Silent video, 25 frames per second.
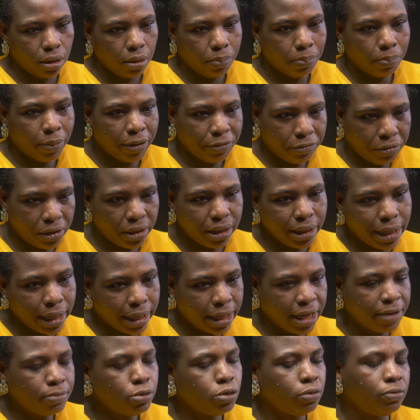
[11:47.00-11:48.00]
My friend
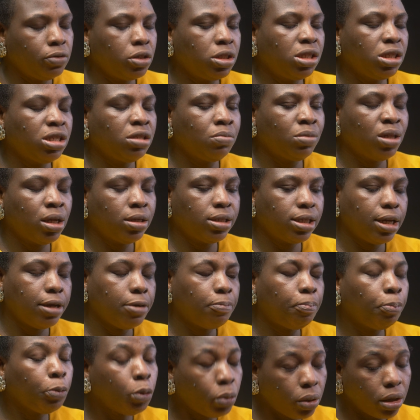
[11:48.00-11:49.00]
that came to visit me now said,
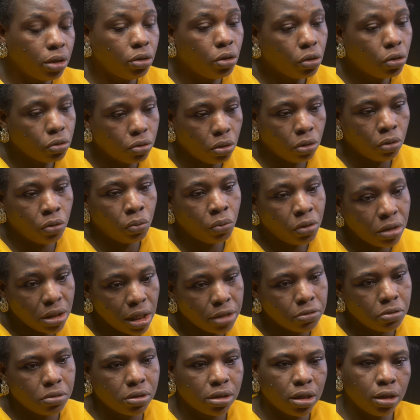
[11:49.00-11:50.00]
okay, doctor, we want
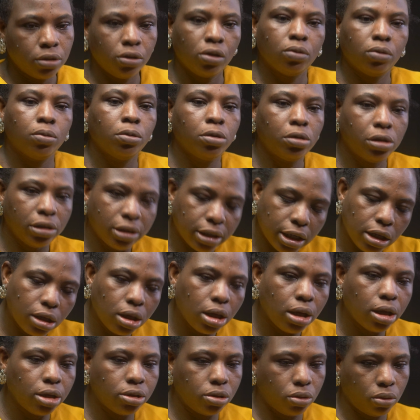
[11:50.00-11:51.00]
her to stand up. If you say
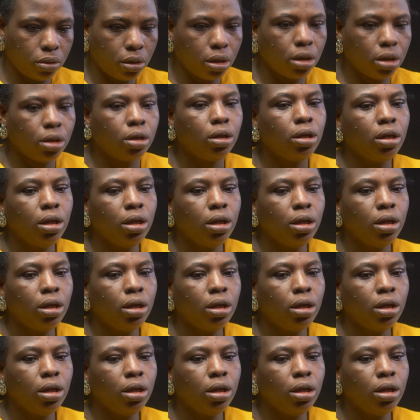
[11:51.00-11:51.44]
yes, okay.